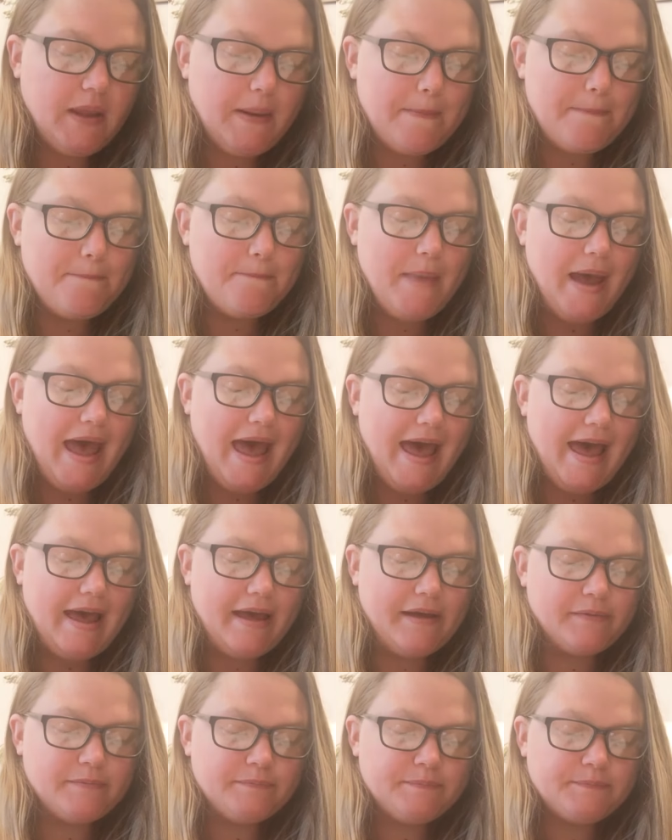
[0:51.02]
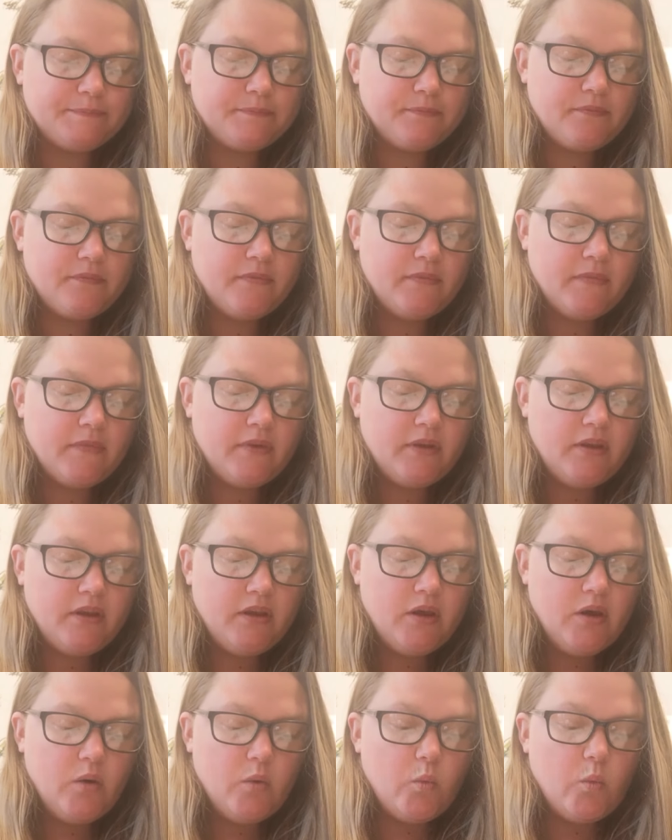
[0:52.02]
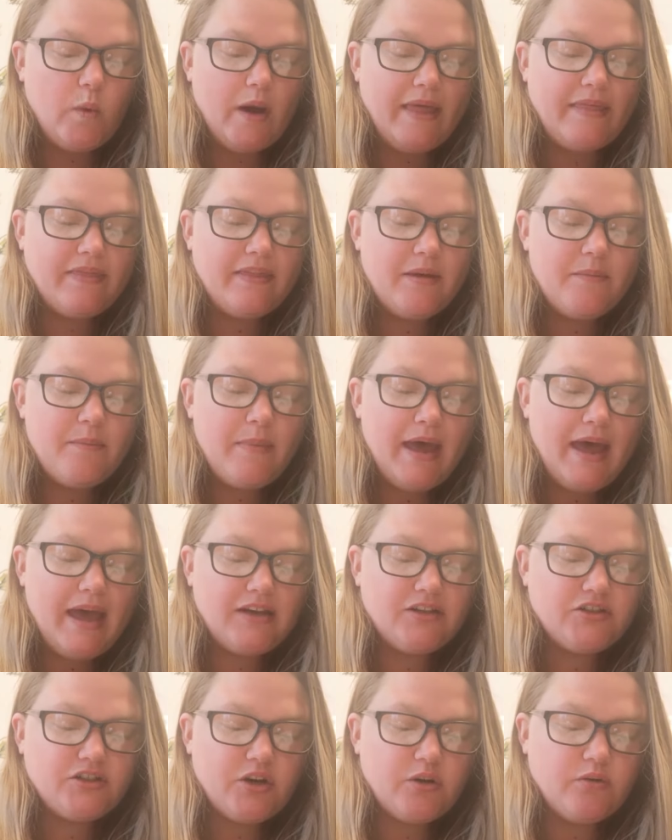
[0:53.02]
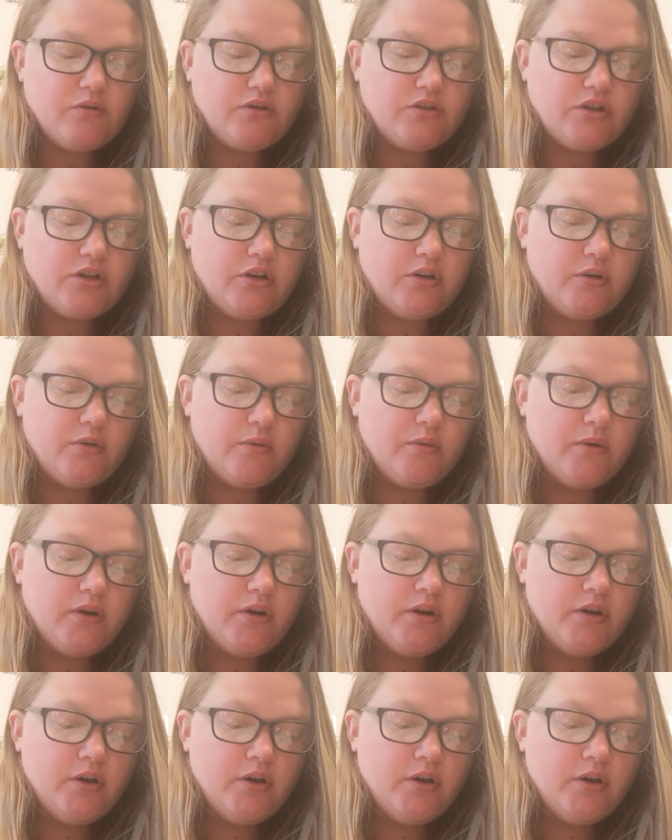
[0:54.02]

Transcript: Mare. When the mare shows you